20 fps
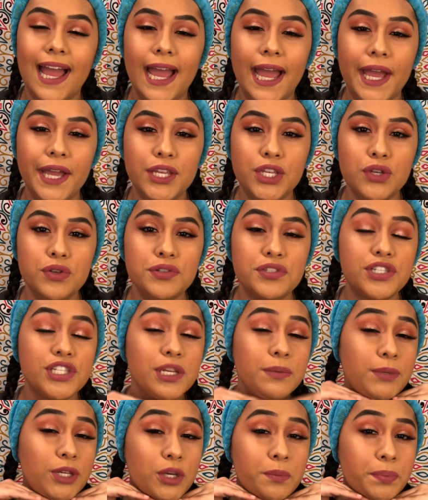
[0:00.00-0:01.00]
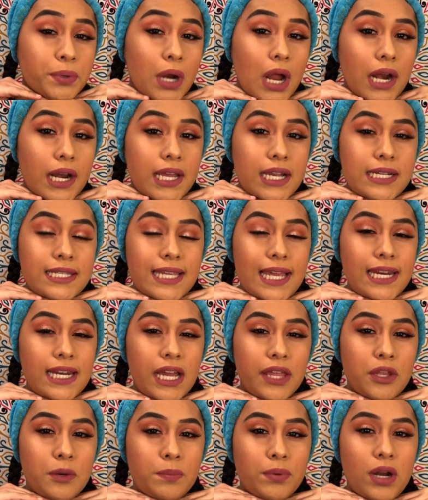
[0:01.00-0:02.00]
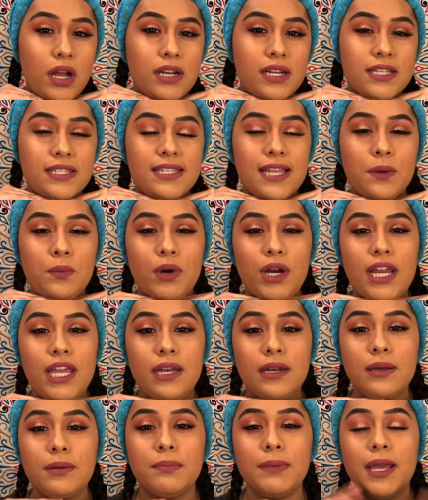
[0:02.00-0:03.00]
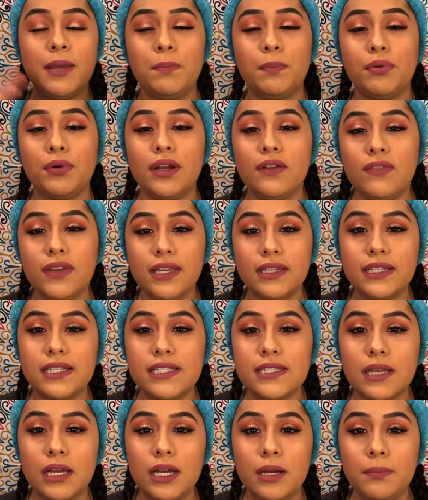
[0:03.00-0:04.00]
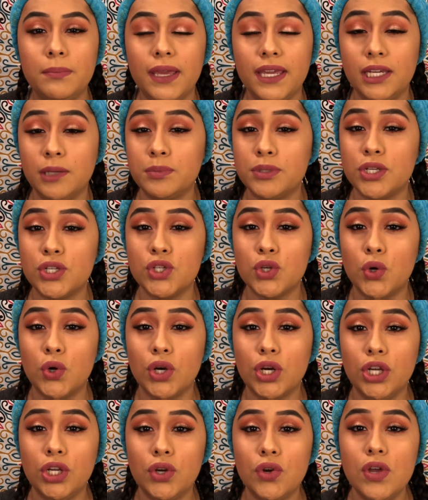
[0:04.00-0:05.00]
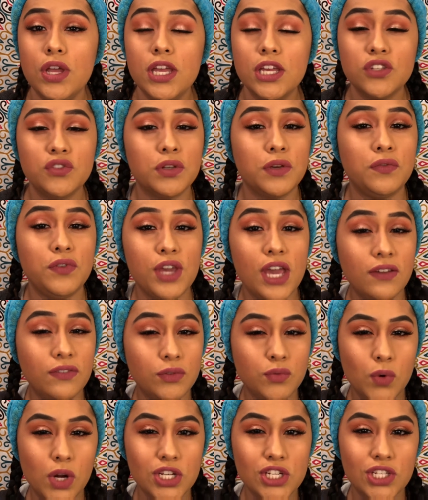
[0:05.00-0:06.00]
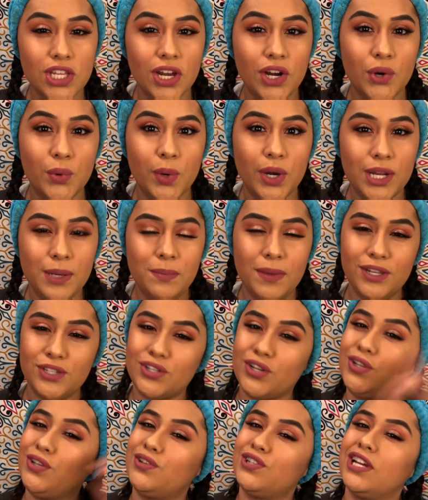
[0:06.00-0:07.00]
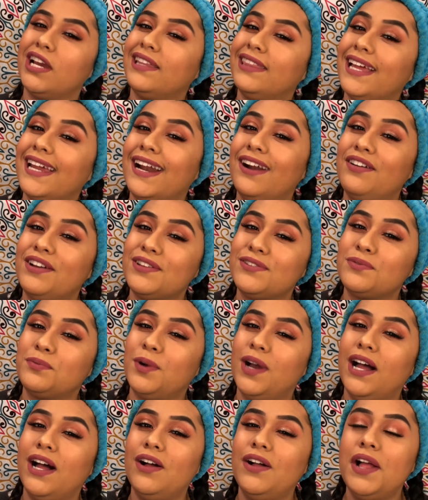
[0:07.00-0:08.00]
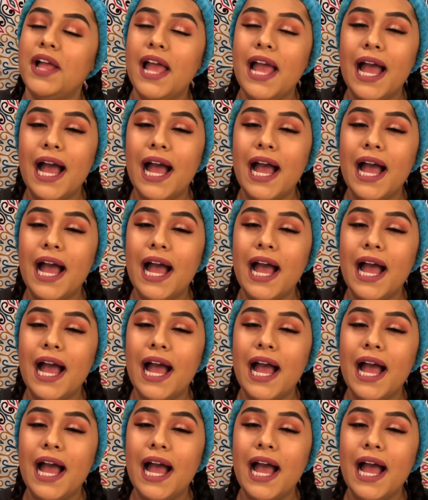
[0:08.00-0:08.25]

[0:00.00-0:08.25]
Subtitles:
I used some new products and other products that were in my previous makeup tutorial, so if you haven't watched that already, make sure you check that out as well.